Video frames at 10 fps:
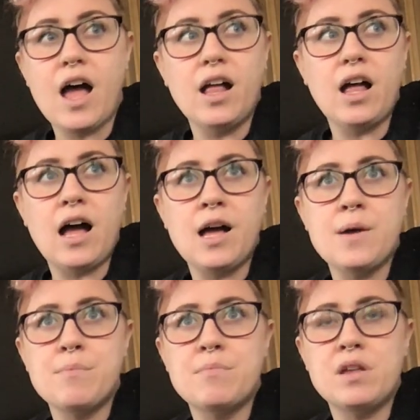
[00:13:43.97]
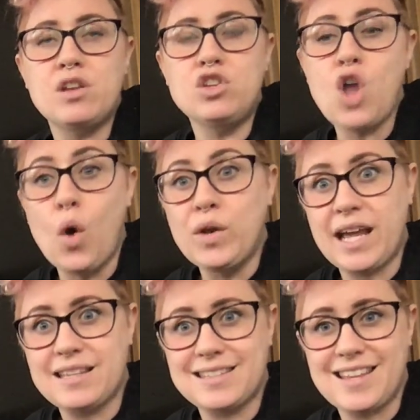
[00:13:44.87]

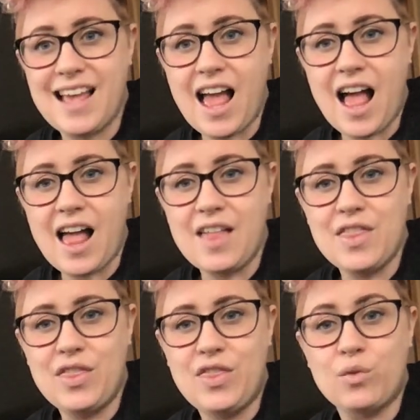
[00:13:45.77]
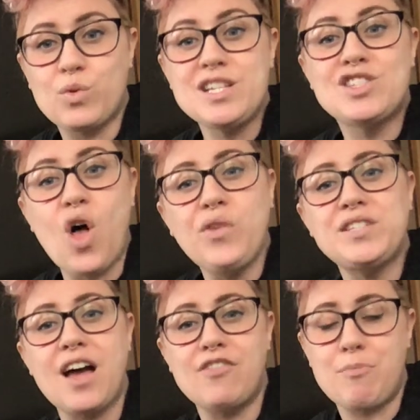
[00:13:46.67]
notice the result
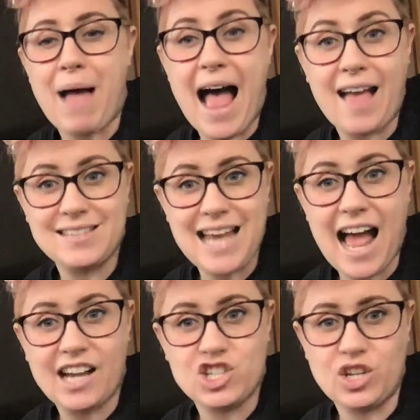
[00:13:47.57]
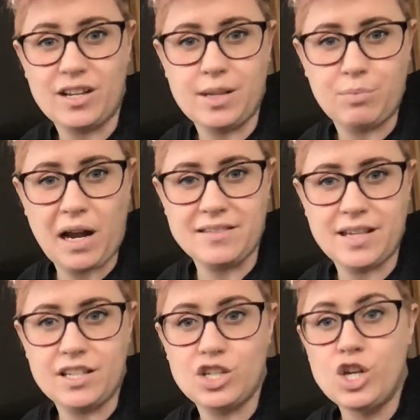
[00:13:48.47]
of a past action in the
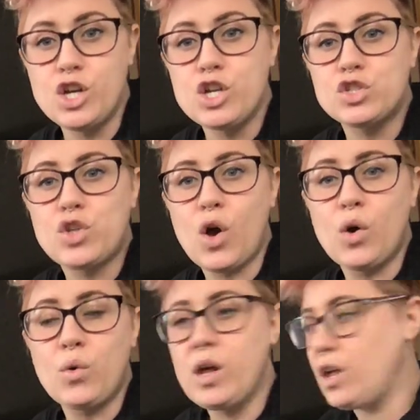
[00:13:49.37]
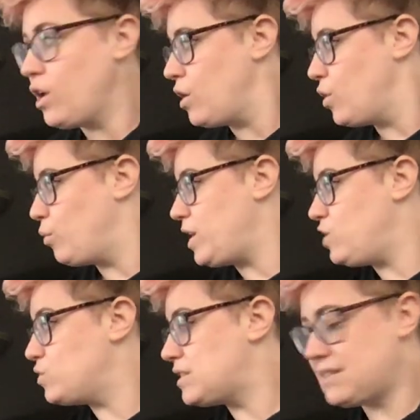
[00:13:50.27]
present. So we
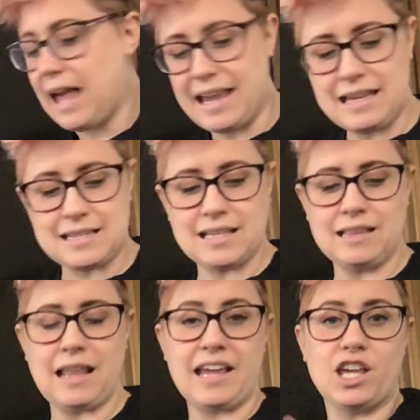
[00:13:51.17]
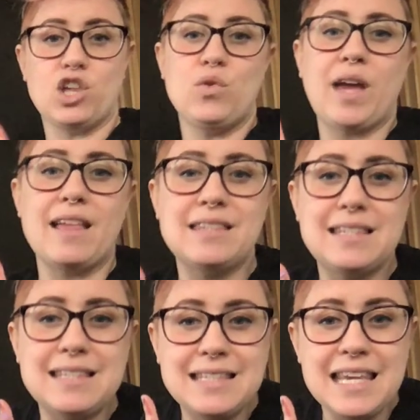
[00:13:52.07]
use sight, like you can
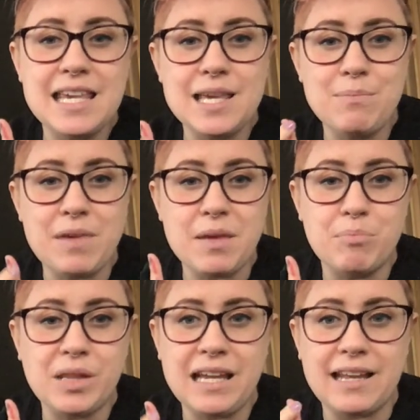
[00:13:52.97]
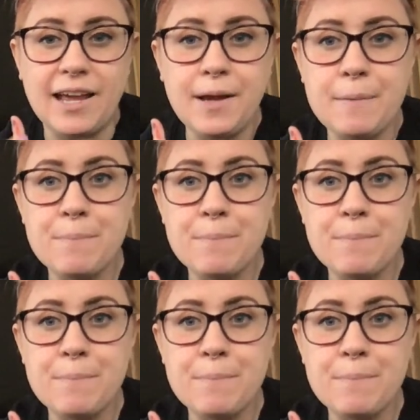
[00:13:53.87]
see me bleeding.